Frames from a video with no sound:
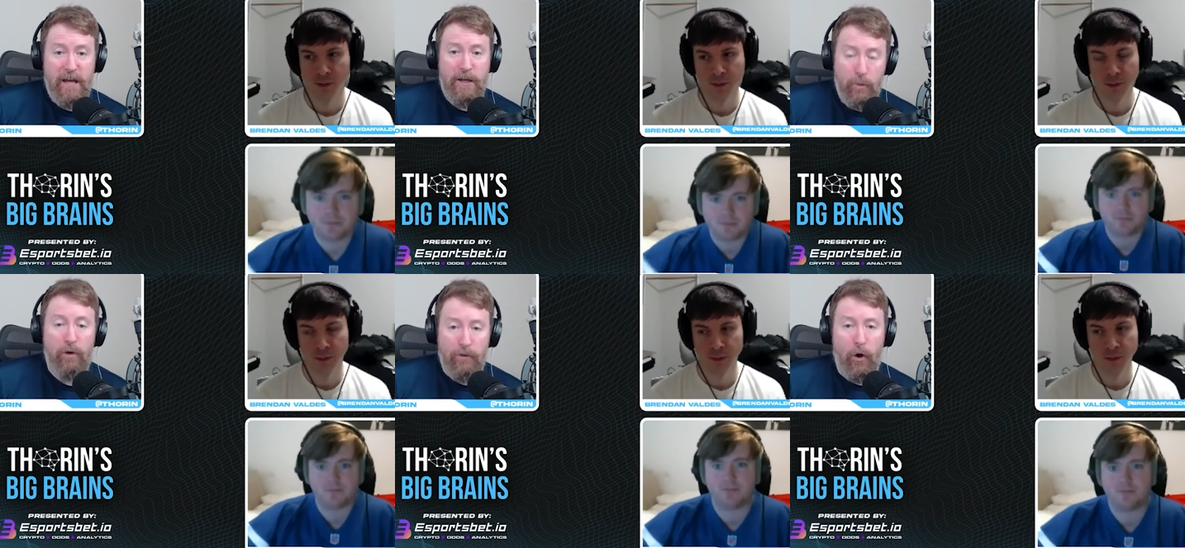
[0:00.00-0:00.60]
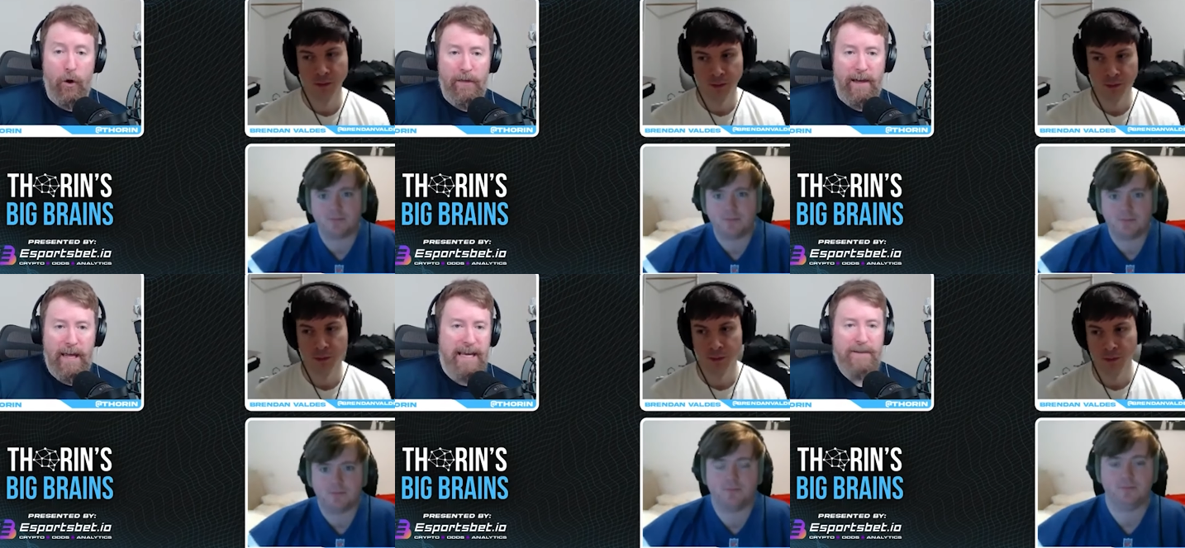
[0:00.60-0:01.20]
Speaker 1: you will know
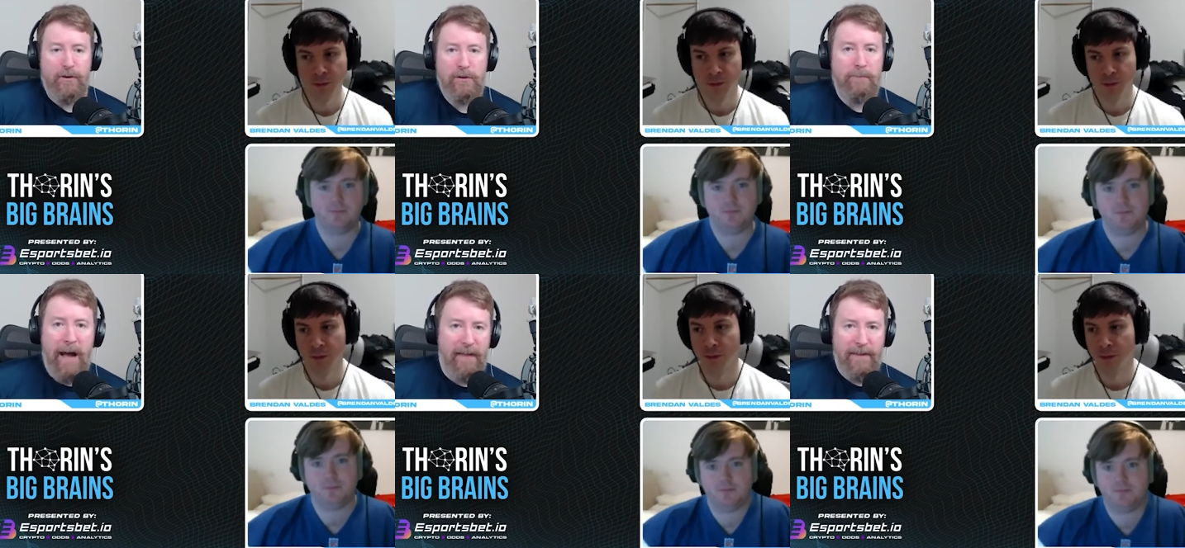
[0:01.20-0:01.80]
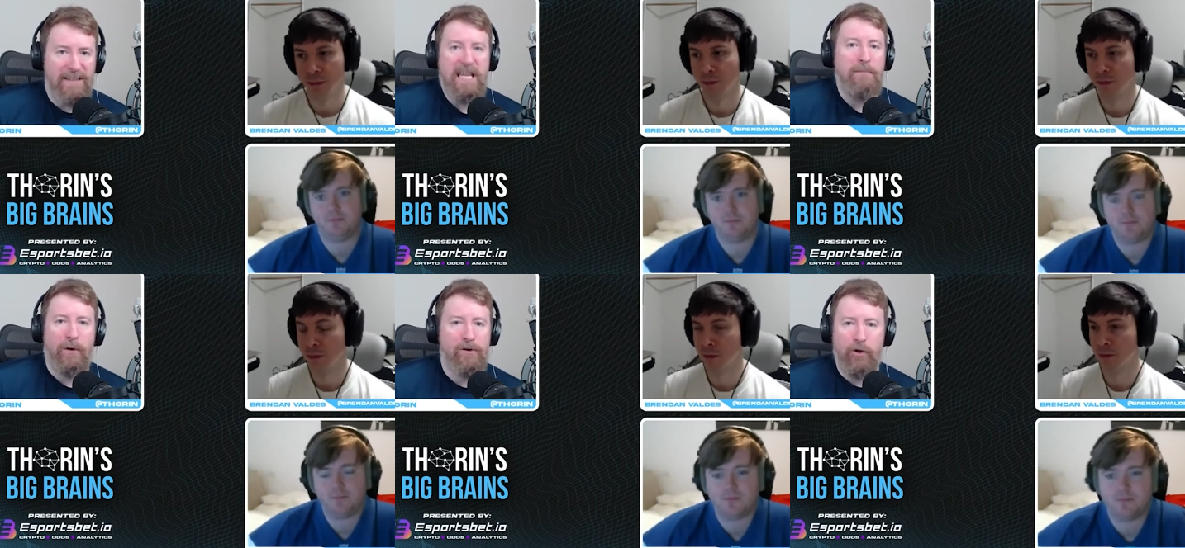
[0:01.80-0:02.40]
that, like, it doesn't matter that
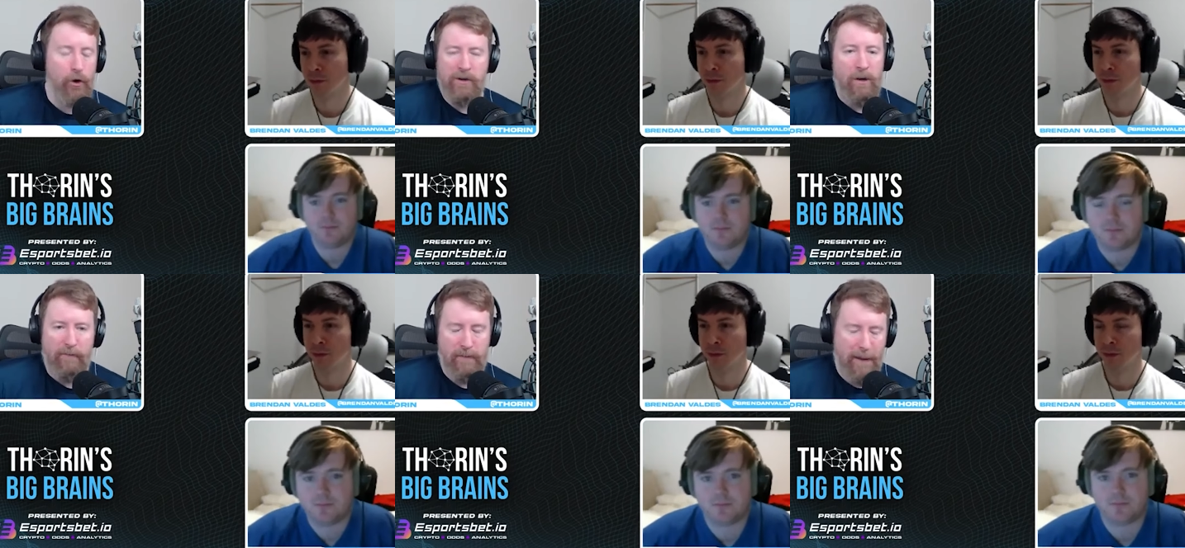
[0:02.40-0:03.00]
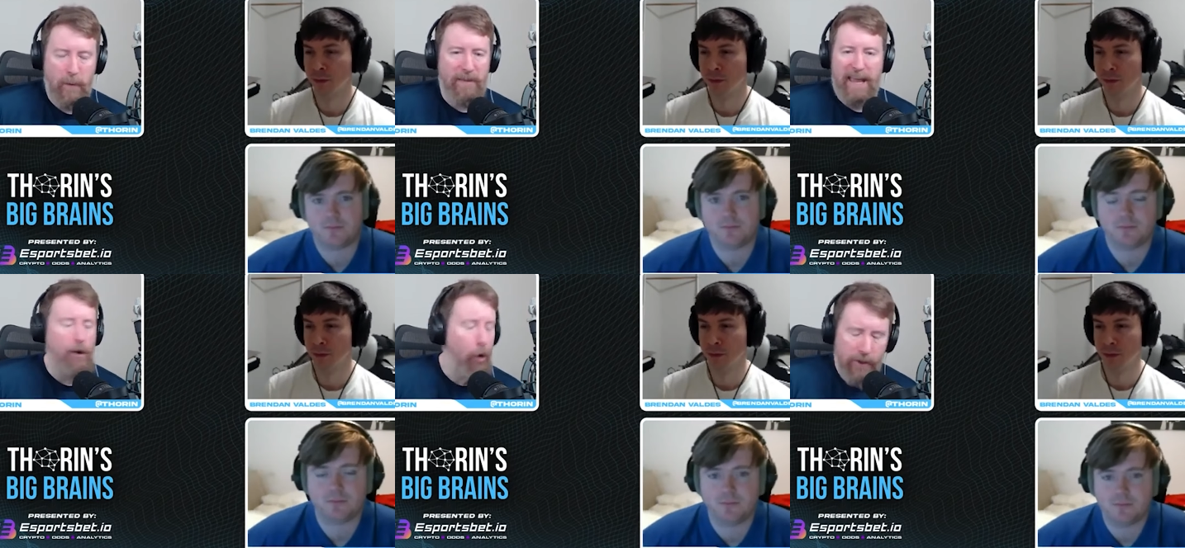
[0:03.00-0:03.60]
D-plus couldn't have, by the way,
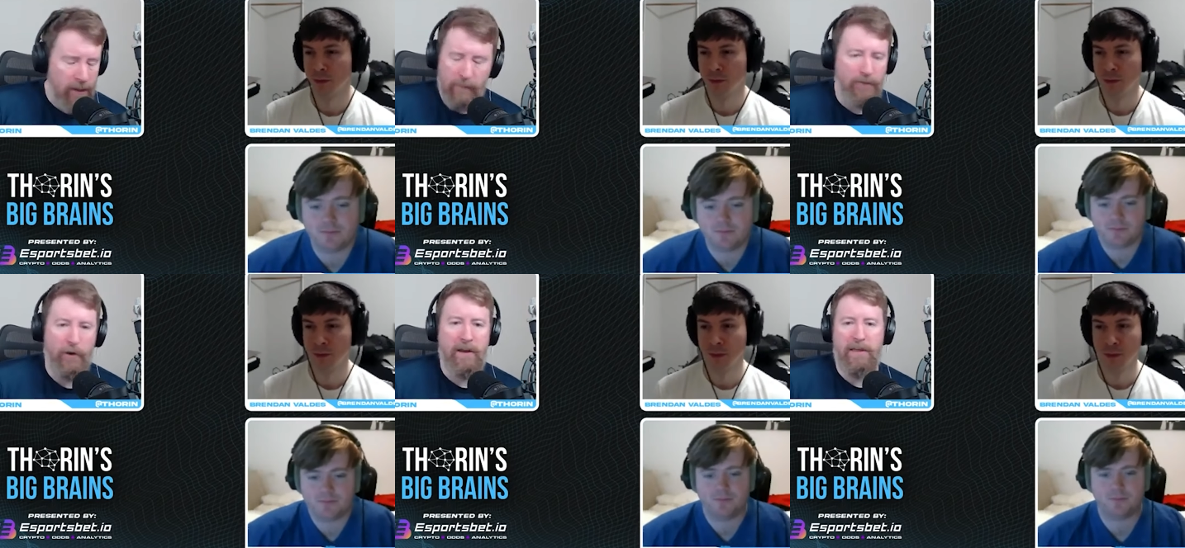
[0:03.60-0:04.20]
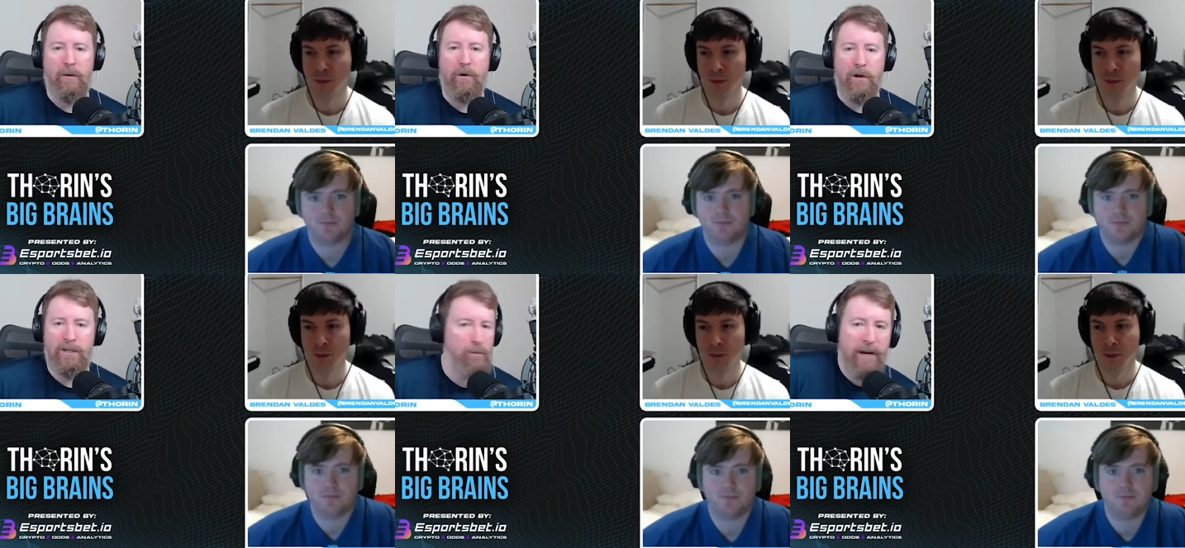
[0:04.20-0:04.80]
they couldn't have done anything at
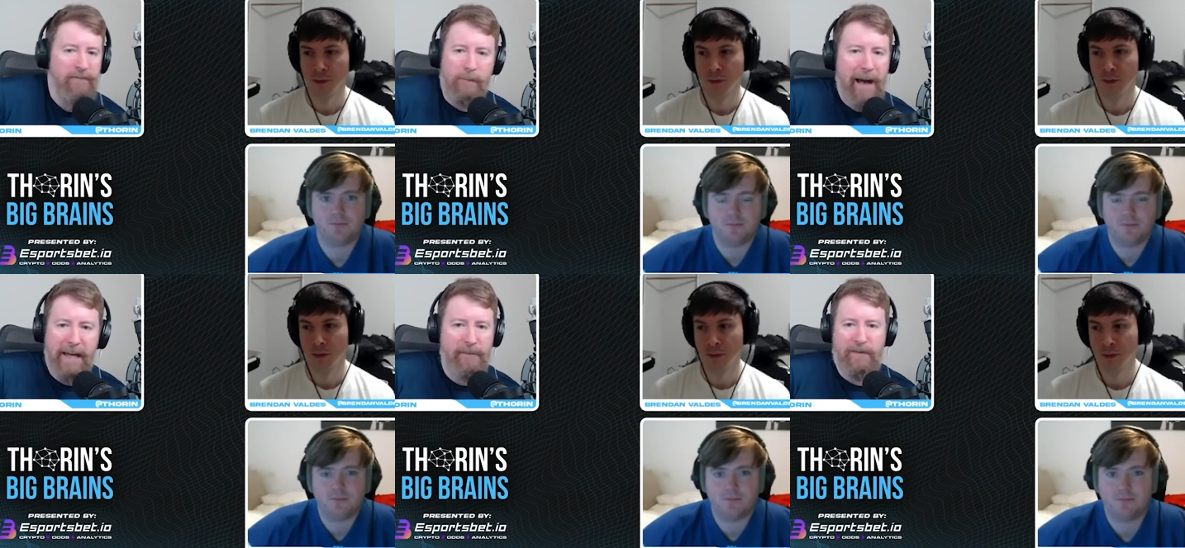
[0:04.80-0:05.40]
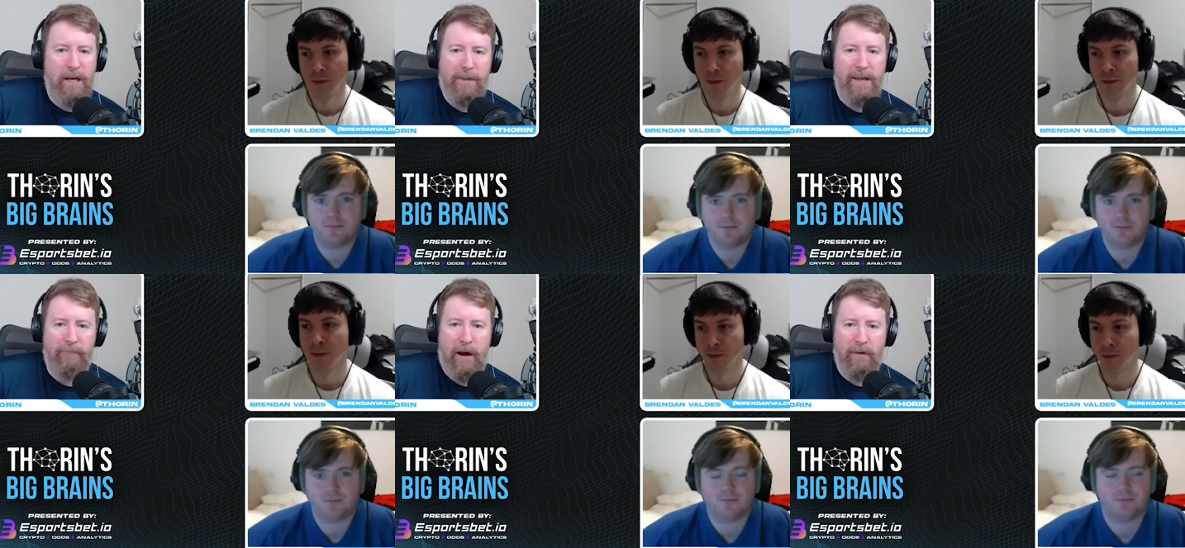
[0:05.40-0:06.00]
Worlds. It wouldn't even have mattered if they'd have
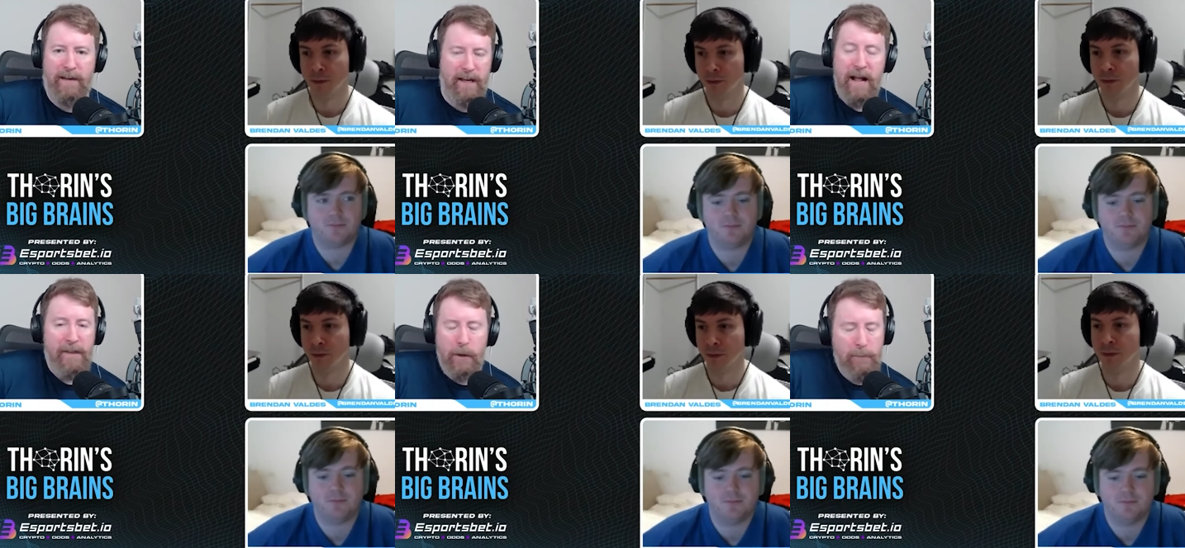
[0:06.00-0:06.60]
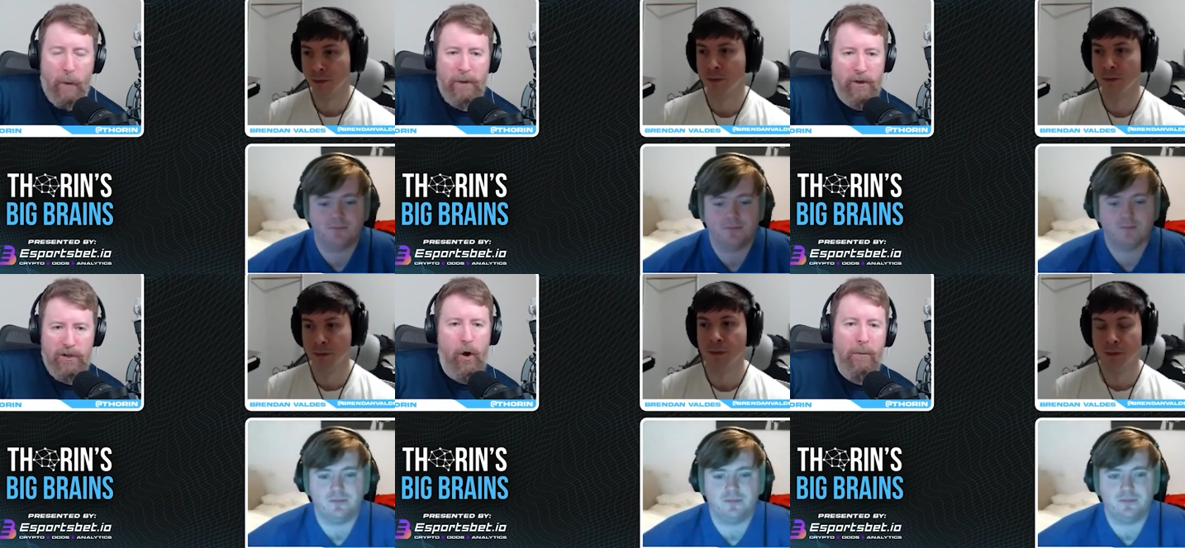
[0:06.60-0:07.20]
made the round of it. They would have probably
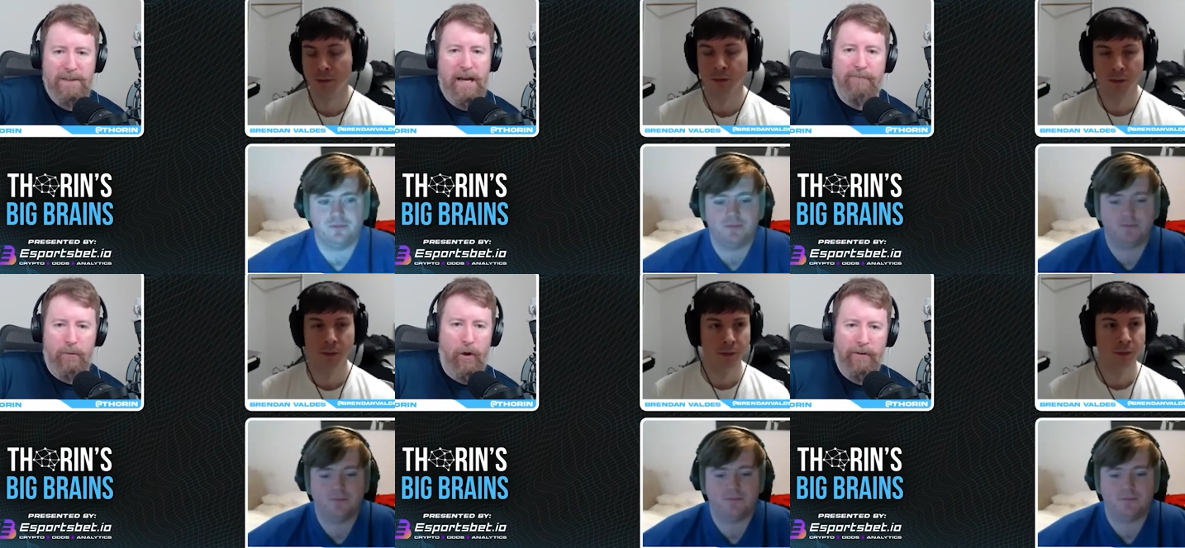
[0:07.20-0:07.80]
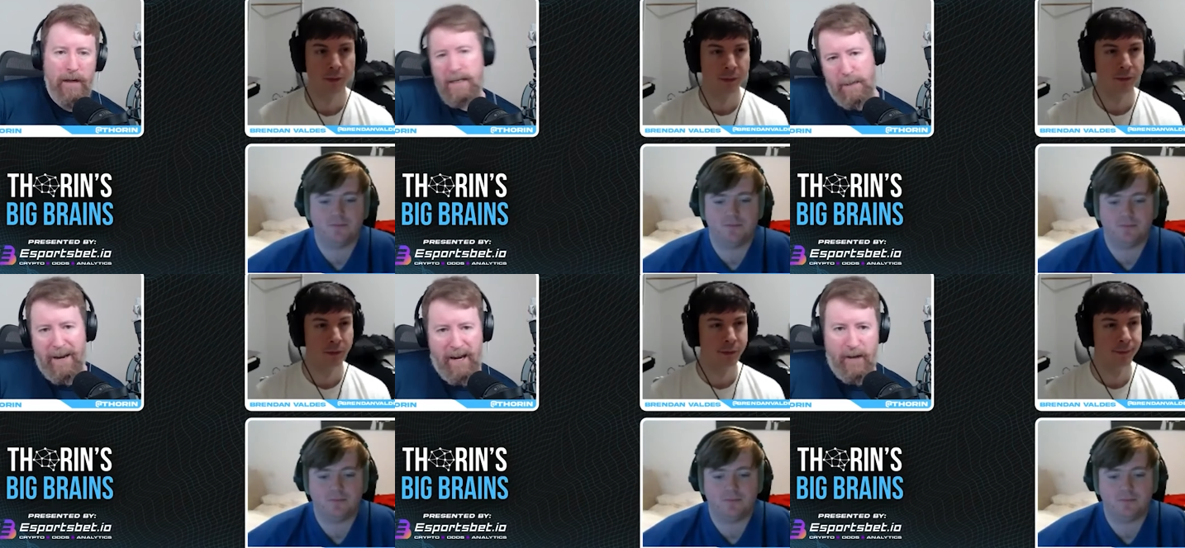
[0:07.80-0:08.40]
lost to almost everyone,
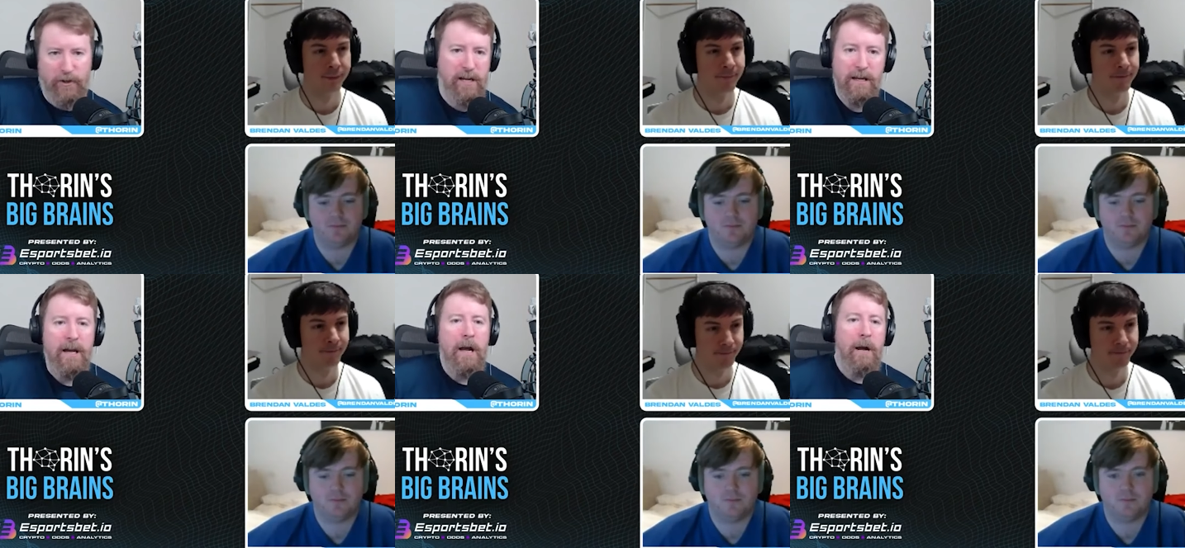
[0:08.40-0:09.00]
except N R G.